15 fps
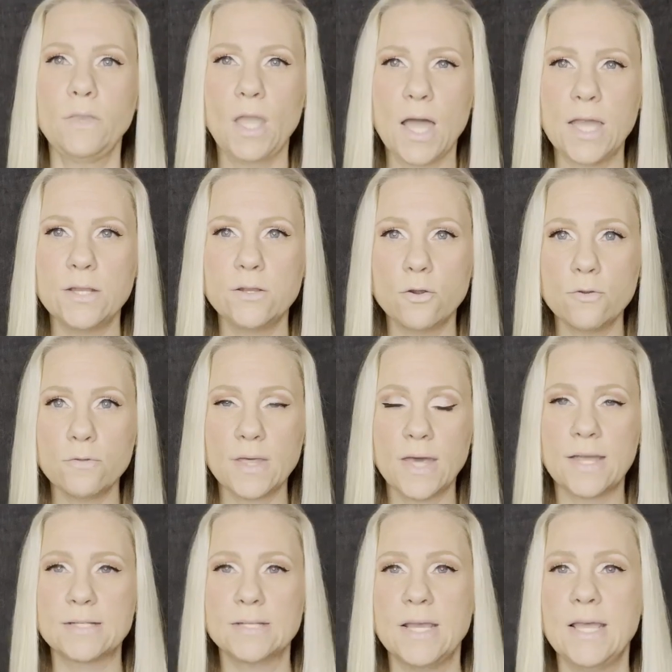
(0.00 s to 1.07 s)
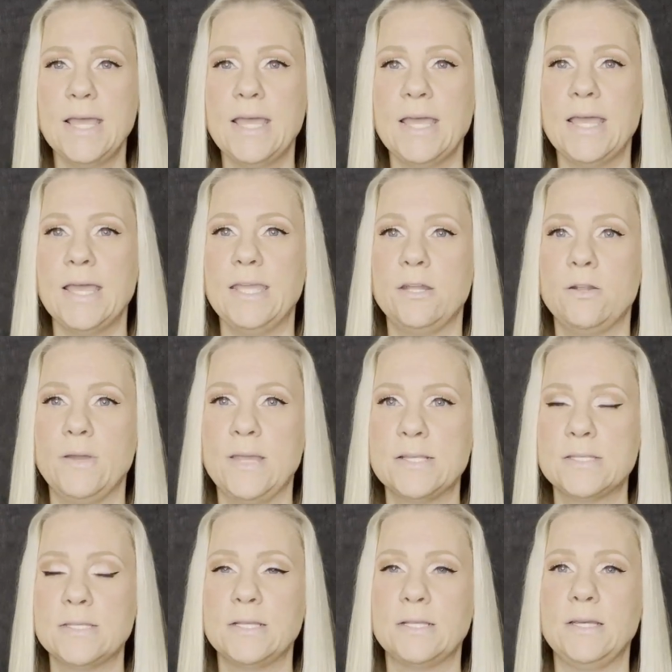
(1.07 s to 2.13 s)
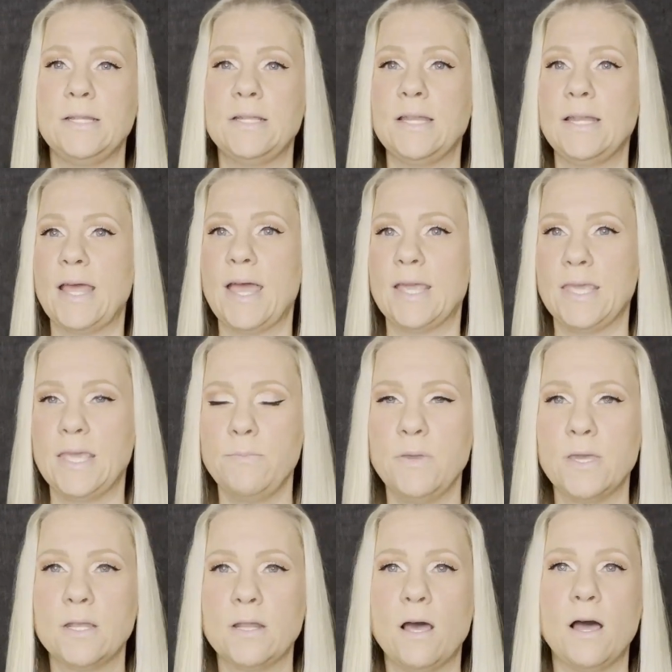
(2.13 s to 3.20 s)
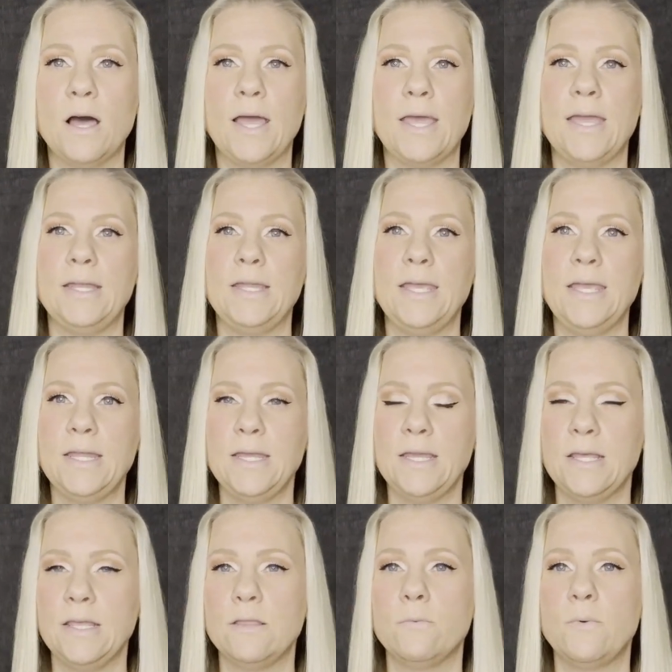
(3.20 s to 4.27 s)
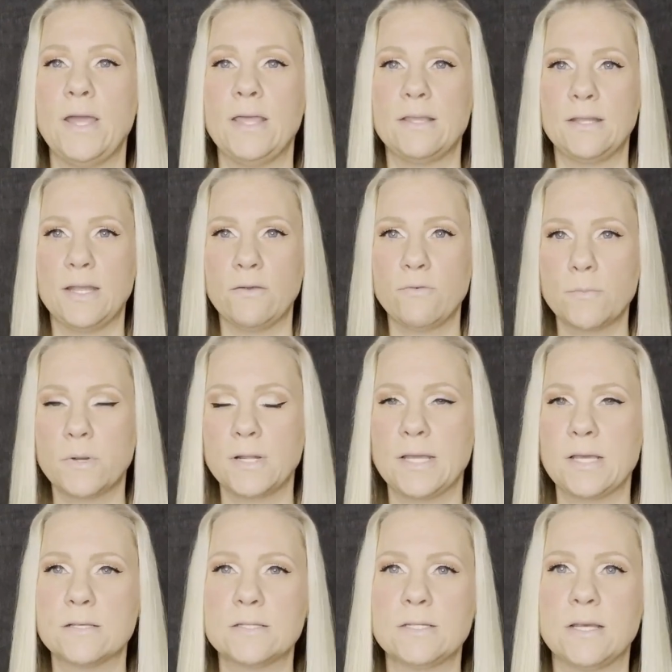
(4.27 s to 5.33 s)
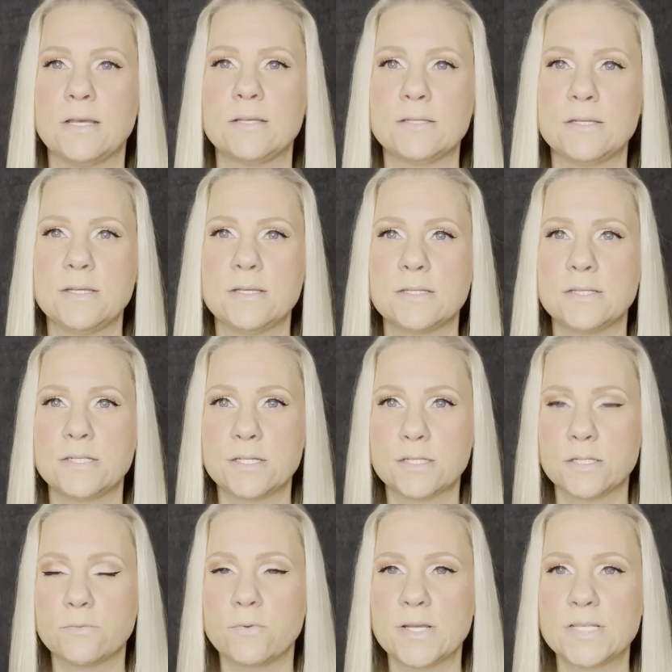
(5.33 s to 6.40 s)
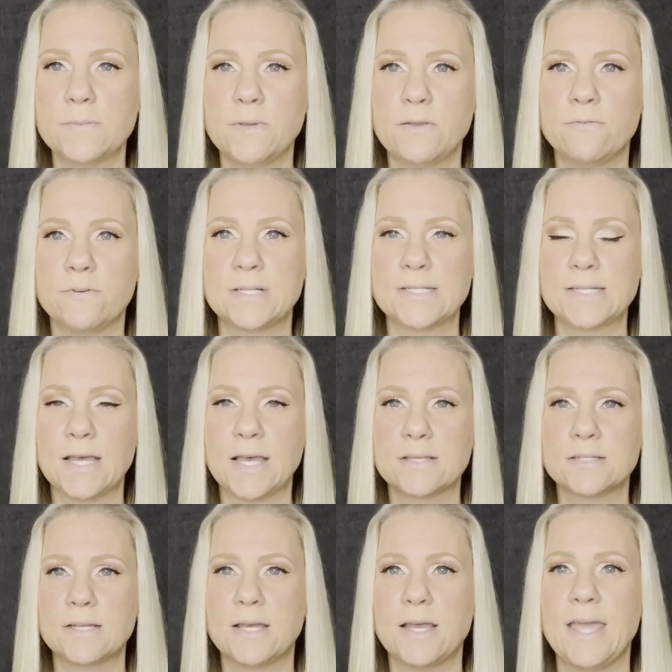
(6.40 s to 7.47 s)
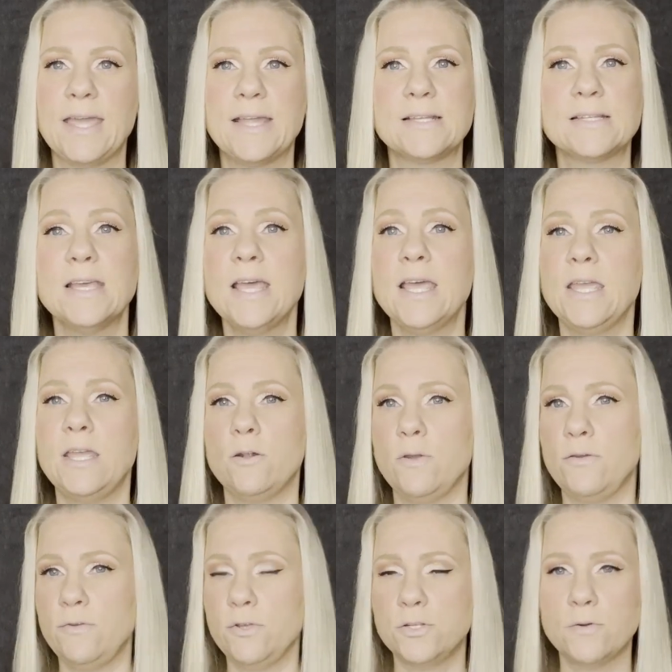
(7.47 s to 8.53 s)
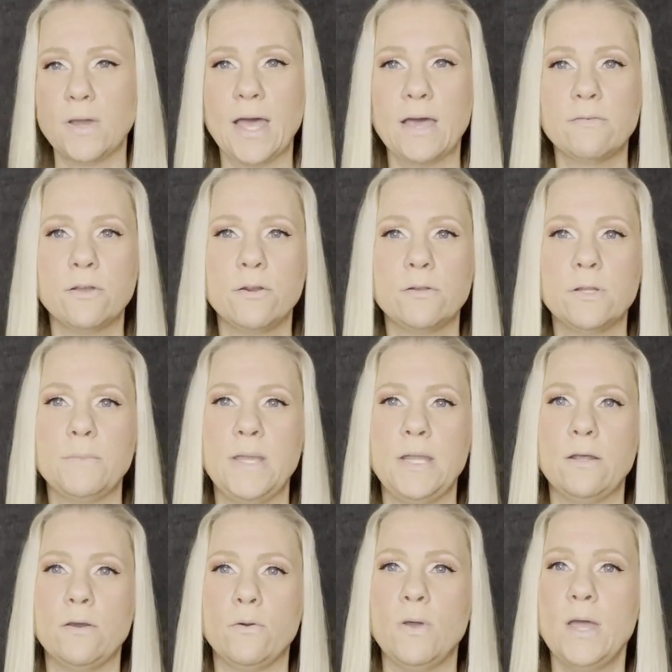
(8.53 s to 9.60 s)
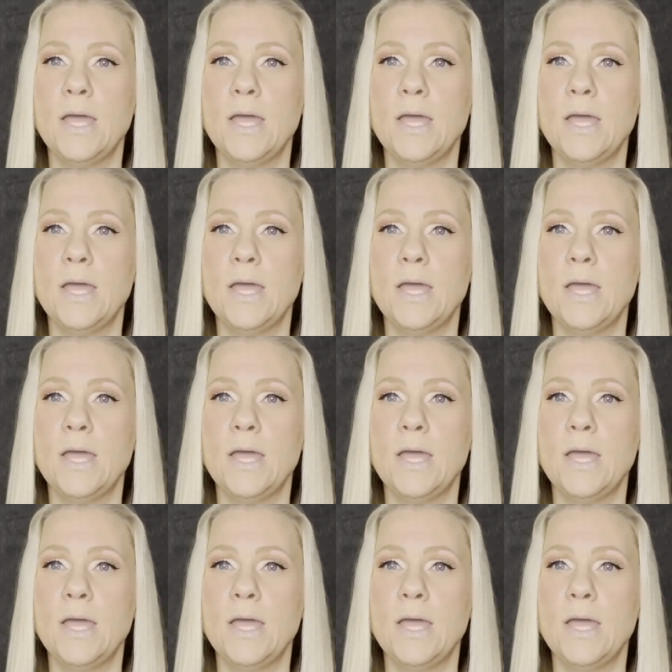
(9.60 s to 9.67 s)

I know that, insulin, keeping it high and eating the way that everybody else does is just a recipe for disaster. And, if you do have low libido,